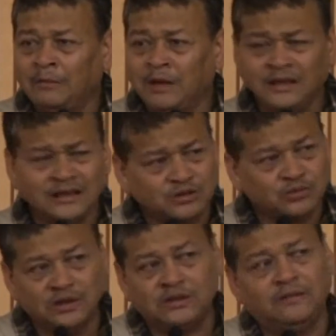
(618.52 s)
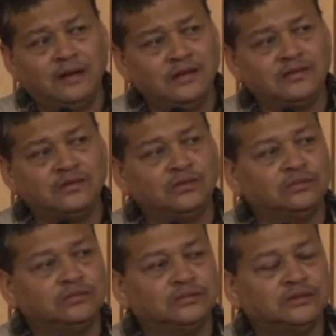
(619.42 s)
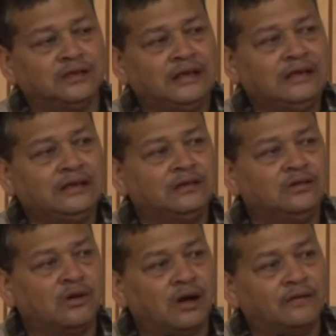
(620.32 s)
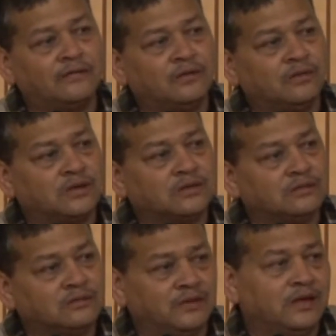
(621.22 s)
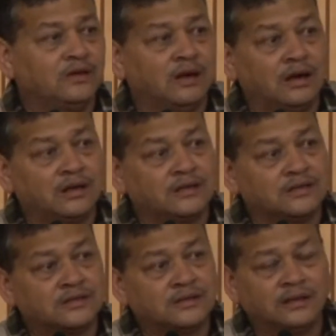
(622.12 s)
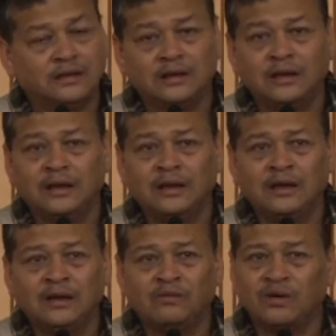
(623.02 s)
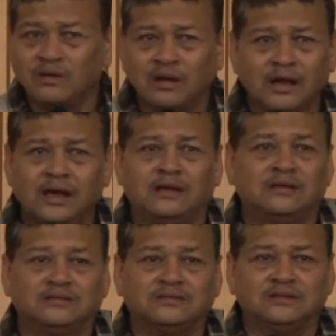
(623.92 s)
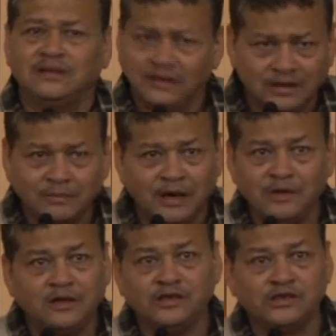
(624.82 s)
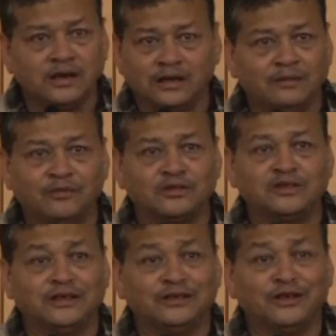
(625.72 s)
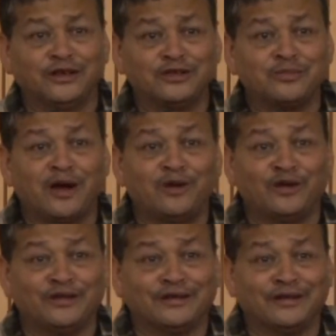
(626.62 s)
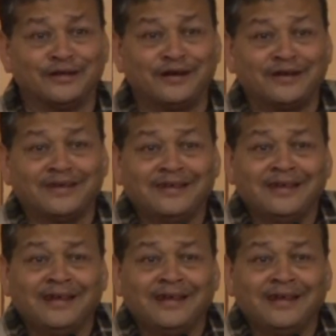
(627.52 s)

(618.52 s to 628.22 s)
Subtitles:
But I think it's worthwhile to really go after where your heart is. What do you like? It might be in engineering. I'm not saying engineering is bad or anything like that.